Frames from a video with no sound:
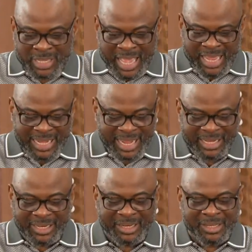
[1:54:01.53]
and then
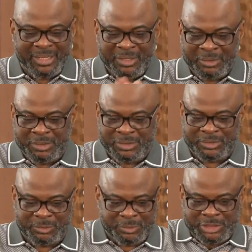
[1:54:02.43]

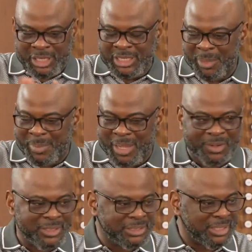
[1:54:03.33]
turned them back
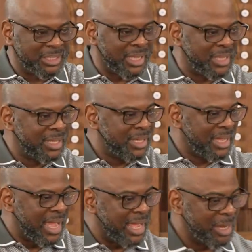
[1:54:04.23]
on each other.
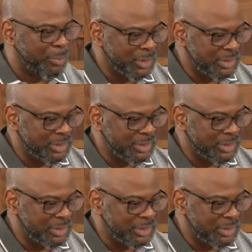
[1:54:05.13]
And they put